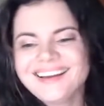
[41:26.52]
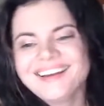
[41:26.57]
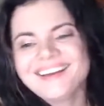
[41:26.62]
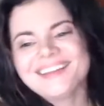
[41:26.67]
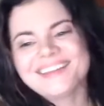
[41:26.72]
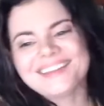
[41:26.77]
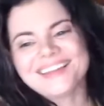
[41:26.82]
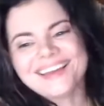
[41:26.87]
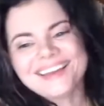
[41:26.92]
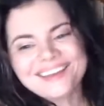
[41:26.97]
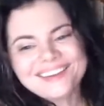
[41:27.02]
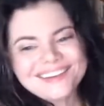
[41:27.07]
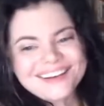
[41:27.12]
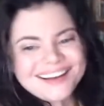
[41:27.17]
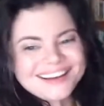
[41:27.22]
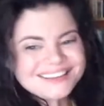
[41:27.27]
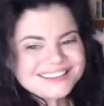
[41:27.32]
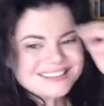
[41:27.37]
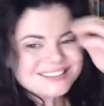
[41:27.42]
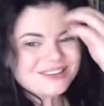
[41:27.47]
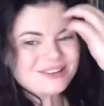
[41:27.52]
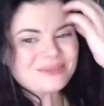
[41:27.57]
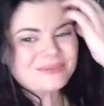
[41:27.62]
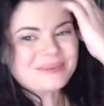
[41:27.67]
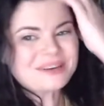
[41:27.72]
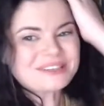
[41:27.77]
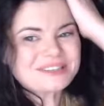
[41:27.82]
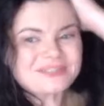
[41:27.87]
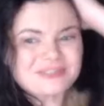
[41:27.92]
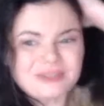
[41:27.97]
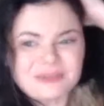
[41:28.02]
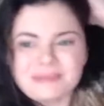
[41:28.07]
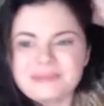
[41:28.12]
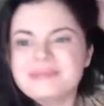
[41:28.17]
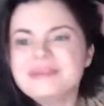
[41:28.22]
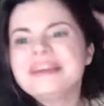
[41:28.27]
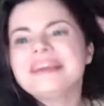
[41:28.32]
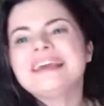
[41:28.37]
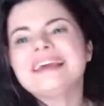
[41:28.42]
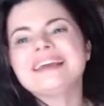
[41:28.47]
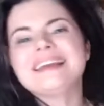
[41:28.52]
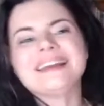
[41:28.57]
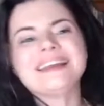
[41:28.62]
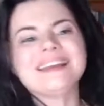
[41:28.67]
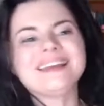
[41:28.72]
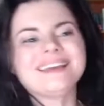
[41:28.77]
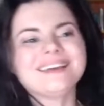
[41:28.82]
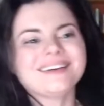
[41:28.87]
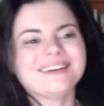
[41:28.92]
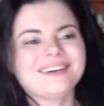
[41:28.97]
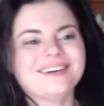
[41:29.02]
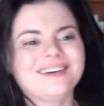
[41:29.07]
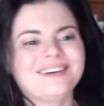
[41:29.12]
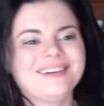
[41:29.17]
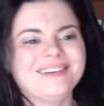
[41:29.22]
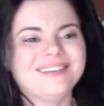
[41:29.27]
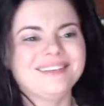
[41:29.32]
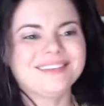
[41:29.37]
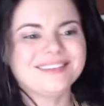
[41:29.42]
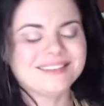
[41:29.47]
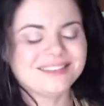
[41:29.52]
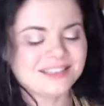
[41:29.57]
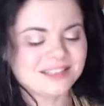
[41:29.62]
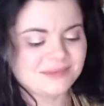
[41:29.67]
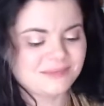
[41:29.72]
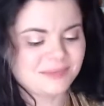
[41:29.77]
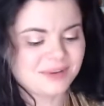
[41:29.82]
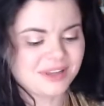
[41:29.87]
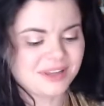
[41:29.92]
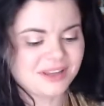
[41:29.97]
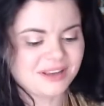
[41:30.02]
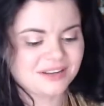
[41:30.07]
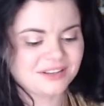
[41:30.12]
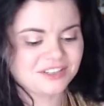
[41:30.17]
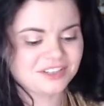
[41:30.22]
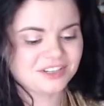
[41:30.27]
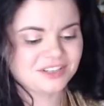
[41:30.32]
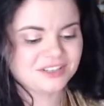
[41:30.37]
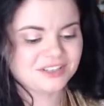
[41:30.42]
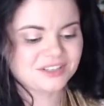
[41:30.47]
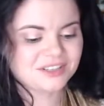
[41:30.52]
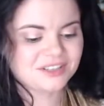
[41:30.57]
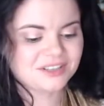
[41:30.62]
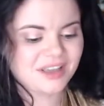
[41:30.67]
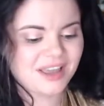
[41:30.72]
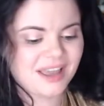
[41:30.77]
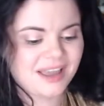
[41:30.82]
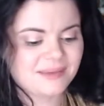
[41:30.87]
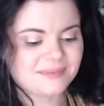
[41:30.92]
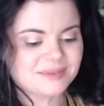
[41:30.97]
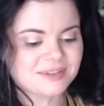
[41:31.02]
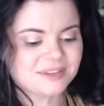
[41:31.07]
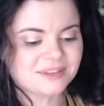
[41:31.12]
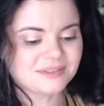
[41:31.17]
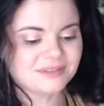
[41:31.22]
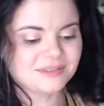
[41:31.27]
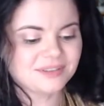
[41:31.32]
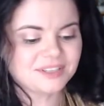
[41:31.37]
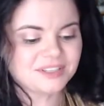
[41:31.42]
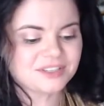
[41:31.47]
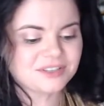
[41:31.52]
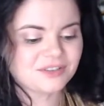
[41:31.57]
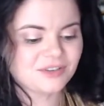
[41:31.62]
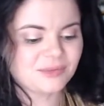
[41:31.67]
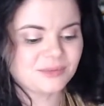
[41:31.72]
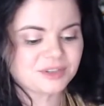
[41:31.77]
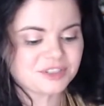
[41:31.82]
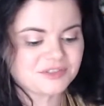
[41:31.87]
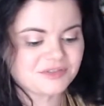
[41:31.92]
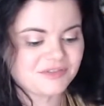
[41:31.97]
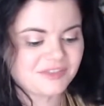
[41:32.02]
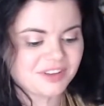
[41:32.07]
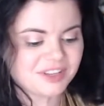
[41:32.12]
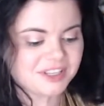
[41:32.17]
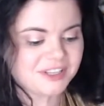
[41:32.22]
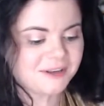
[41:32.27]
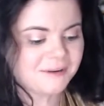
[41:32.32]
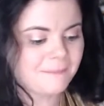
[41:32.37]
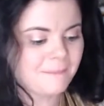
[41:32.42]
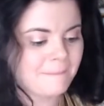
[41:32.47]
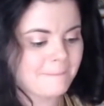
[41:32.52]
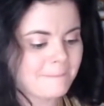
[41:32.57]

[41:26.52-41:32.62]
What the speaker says: Thank you guys so much for being here. This has been just absolutely so much fun.